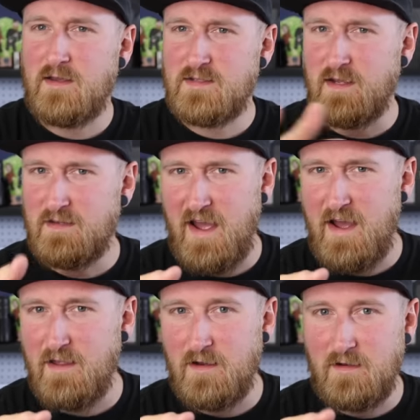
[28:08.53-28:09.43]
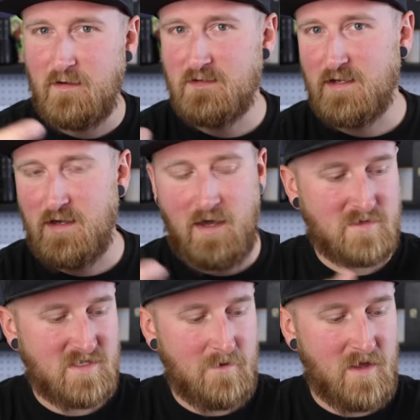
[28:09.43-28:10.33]
He's like, "Talon." I was like, "Yeah,
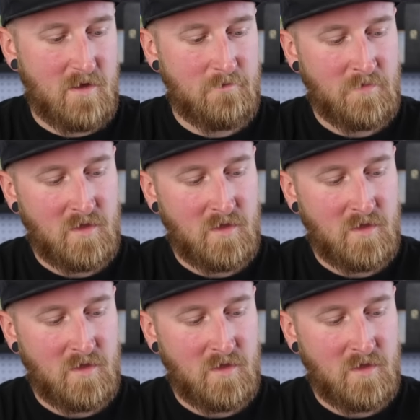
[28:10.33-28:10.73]
what's up, man?"